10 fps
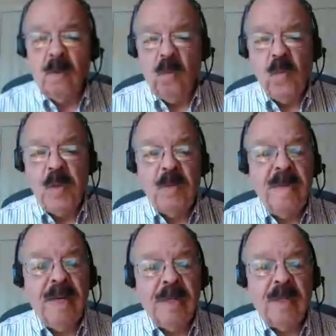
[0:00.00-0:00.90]
when you
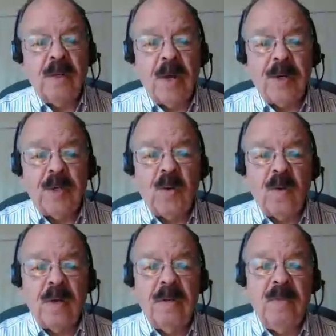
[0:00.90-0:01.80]
meet in an
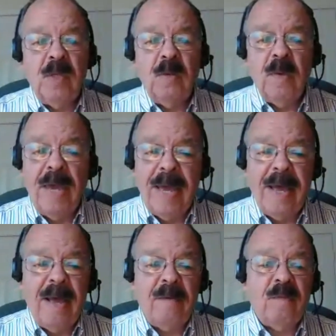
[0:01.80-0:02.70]
auditorium, you
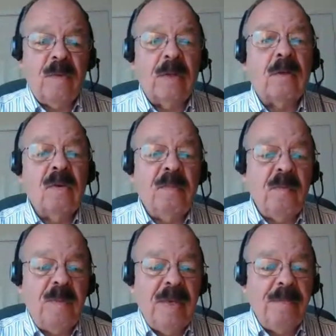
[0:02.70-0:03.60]
have a group
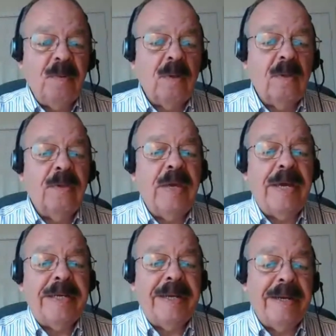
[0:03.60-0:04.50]
of people
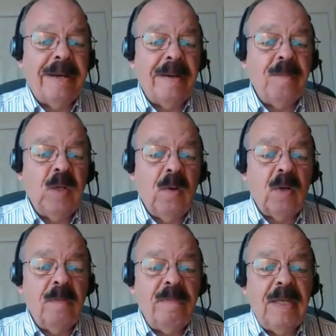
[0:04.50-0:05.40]
that, uh, you know,
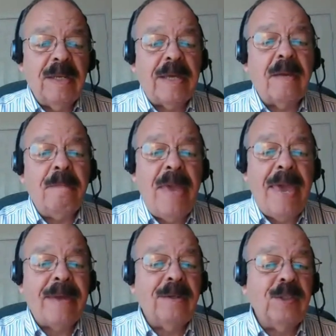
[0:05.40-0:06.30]
can be like a
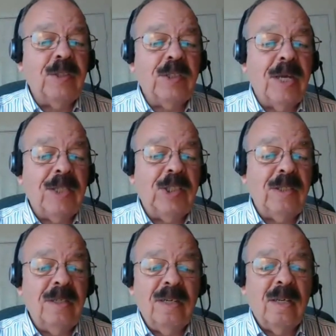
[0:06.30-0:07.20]
panel
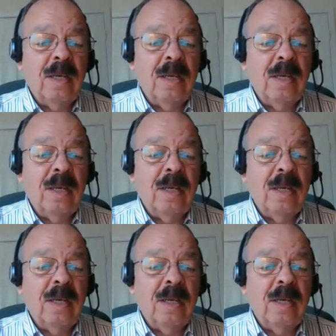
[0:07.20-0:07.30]
discussion.